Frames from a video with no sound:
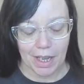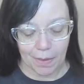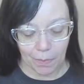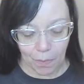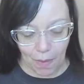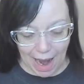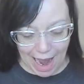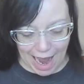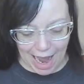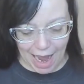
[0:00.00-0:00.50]

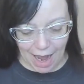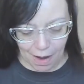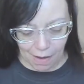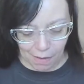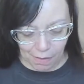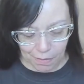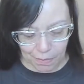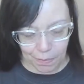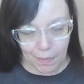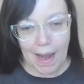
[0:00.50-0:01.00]

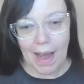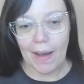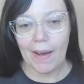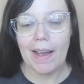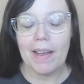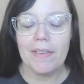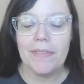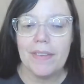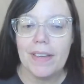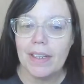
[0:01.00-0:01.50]
Wow.
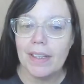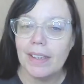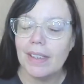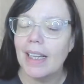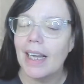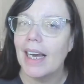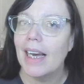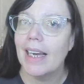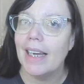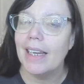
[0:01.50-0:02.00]
I feel
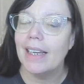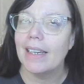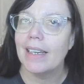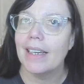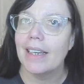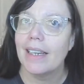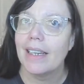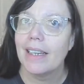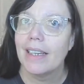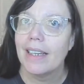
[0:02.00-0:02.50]
like
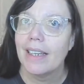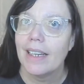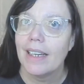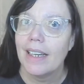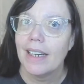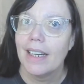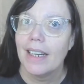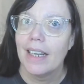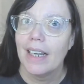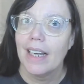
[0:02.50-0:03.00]

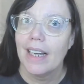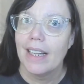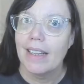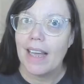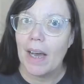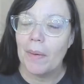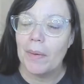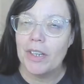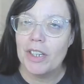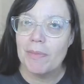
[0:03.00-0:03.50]

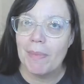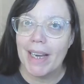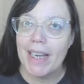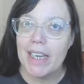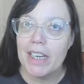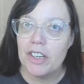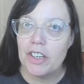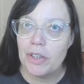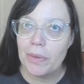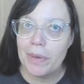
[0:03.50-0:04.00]
that was my
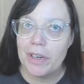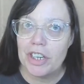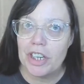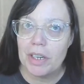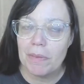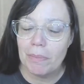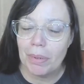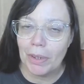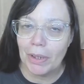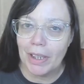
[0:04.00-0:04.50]

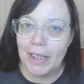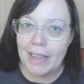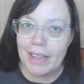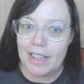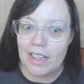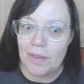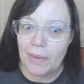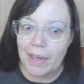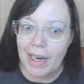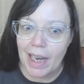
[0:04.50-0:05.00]
intuition pulling
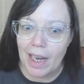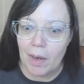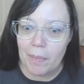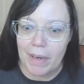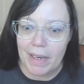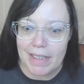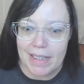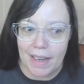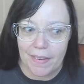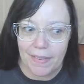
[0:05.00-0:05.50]
this one out
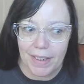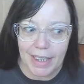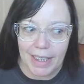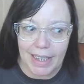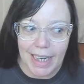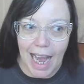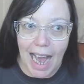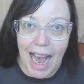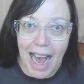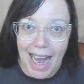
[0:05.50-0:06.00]
because I feel
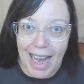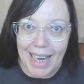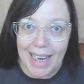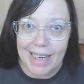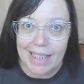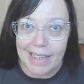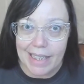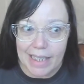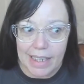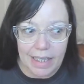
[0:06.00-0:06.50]
like I
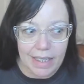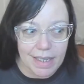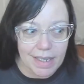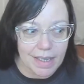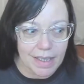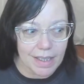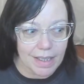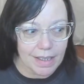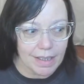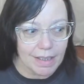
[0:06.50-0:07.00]
need